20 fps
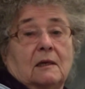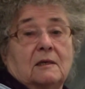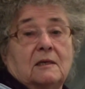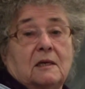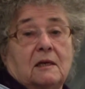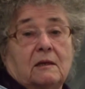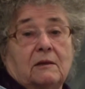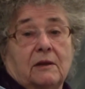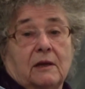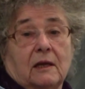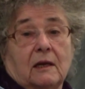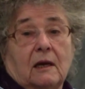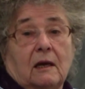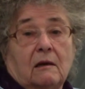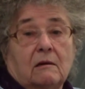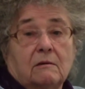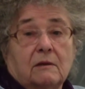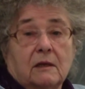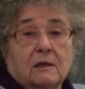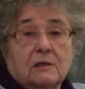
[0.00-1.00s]
until then,
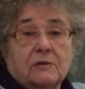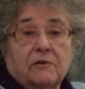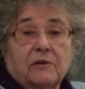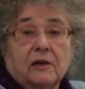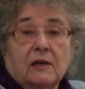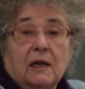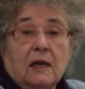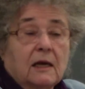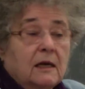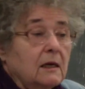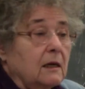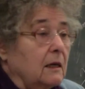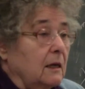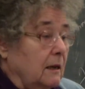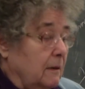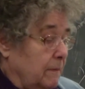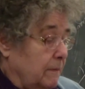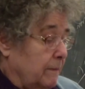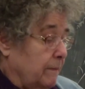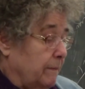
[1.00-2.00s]
none of this is very
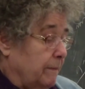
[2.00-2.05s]
likely.